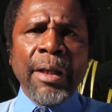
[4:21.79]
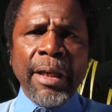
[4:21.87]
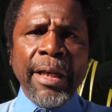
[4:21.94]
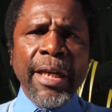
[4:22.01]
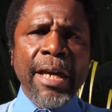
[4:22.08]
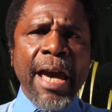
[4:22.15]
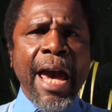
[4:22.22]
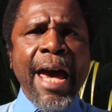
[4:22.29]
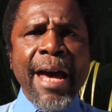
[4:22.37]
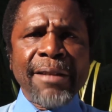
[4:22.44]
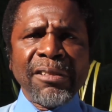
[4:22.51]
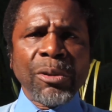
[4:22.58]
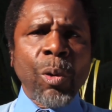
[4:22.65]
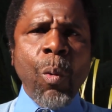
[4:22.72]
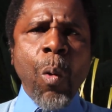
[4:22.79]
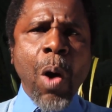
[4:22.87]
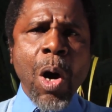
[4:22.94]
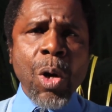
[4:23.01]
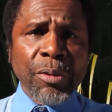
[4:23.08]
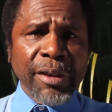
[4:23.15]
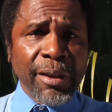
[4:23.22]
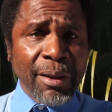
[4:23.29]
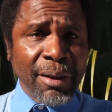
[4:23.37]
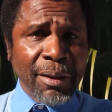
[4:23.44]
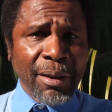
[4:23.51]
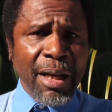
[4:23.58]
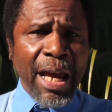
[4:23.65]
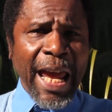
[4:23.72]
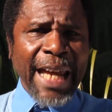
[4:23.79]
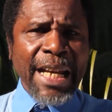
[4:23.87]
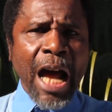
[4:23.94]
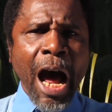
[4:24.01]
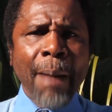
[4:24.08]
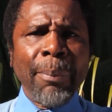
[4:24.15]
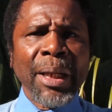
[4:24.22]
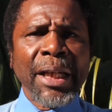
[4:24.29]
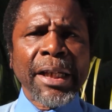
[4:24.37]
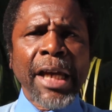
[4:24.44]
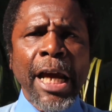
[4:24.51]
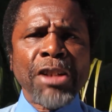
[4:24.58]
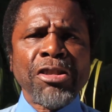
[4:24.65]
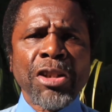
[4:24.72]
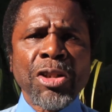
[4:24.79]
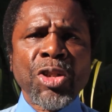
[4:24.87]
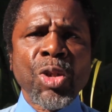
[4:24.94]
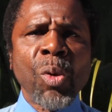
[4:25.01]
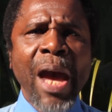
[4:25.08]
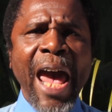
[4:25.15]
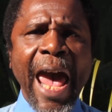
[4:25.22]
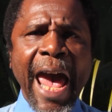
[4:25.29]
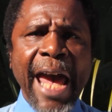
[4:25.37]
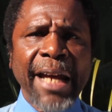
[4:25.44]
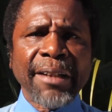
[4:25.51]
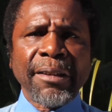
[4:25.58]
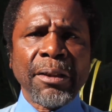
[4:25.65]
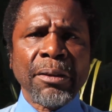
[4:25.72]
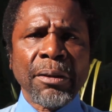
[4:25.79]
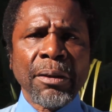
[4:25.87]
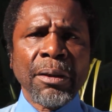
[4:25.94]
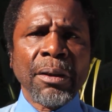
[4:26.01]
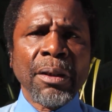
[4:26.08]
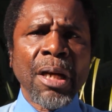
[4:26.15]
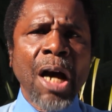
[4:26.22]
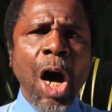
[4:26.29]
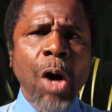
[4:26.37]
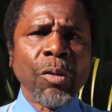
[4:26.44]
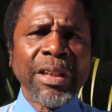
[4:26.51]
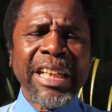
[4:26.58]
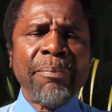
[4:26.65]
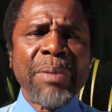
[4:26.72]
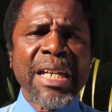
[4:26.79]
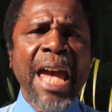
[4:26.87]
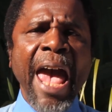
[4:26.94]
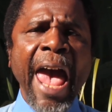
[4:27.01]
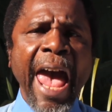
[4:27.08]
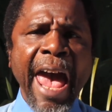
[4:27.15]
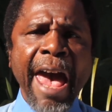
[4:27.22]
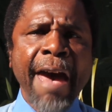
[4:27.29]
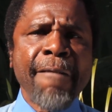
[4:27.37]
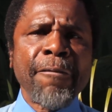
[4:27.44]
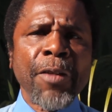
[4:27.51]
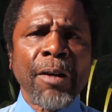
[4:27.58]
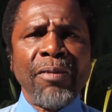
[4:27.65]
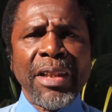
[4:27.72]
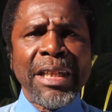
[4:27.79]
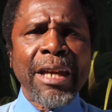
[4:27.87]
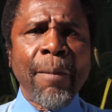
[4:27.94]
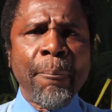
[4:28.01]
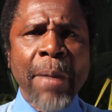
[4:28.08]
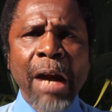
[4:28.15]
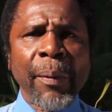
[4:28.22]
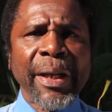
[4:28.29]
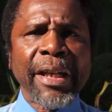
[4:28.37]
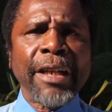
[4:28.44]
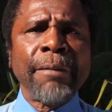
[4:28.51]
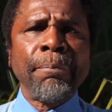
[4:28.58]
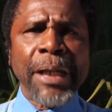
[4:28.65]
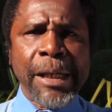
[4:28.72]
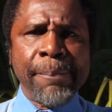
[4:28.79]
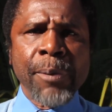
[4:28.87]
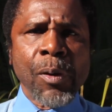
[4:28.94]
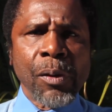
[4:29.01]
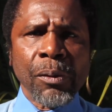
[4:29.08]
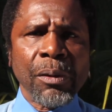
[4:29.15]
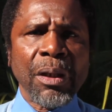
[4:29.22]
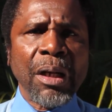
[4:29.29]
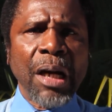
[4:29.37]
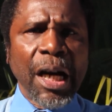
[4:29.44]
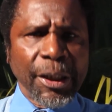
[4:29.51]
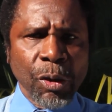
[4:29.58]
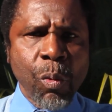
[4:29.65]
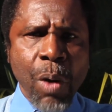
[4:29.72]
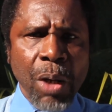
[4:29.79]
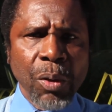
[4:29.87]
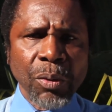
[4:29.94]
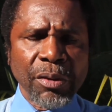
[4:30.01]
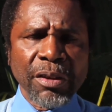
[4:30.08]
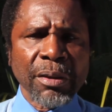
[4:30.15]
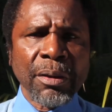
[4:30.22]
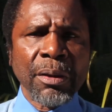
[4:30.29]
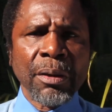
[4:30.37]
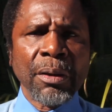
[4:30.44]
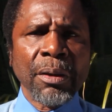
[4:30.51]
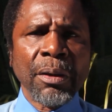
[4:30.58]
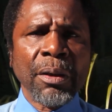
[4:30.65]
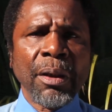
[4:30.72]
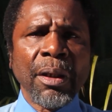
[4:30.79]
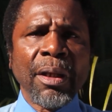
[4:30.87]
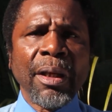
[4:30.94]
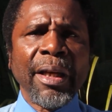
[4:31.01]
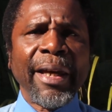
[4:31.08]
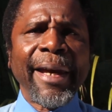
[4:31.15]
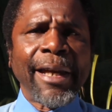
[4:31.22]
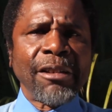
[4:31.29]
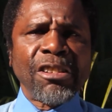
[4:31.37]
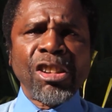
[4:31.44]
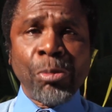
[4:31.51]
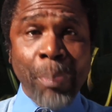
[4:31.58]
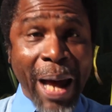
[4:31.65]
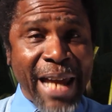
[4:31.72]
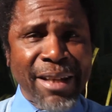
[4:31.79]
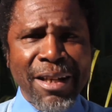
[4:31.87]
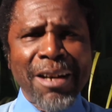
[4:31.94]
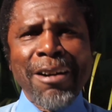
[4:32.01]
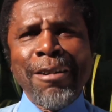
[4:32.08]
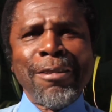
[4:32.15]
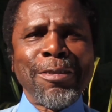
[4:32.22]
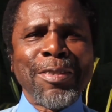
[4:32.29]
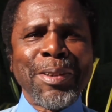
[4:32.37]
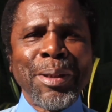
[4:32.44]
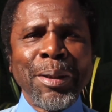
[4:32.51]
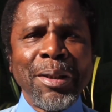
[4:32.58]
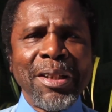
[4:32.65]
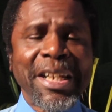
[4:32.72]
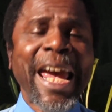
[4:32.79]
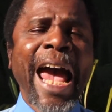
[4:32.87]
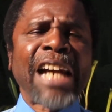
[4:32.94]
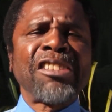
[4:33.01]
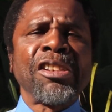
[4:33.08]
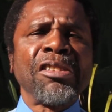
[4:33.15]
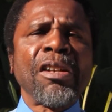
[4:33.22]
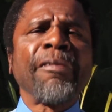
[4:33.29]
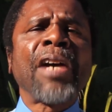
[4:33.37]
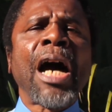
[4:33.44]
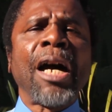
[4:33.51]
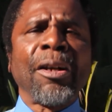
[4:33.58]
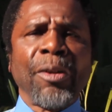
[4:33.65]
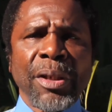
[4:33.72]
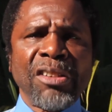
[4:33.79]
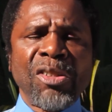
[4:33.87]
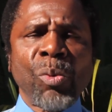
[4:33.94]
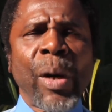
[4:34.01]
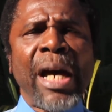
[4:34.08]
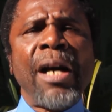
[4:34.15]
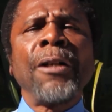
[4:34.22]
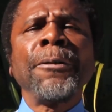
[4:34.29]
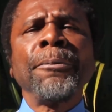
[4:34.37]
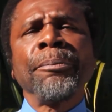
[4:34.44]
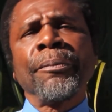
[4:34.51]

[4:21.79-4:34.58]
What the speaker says: he has, quote, an obligation to act on the behalf of the American people, unquote, in spite of the actions of Congress. Well,